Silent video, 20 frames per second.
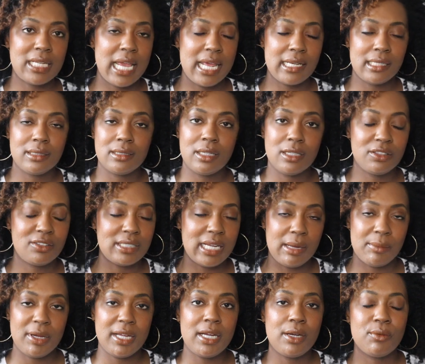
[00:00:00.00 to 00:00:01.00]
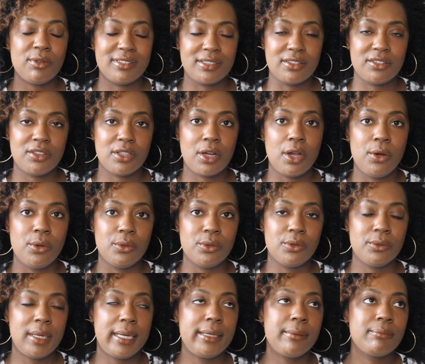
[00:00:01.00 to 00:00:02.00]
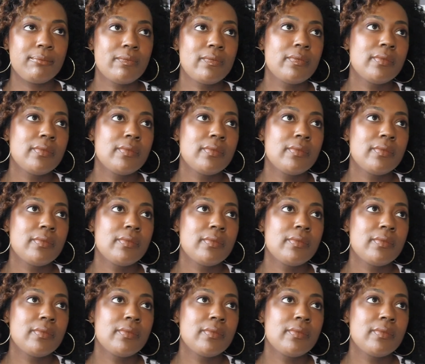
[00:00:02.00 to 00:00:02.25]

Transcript: and style my hair, which is the coat, right?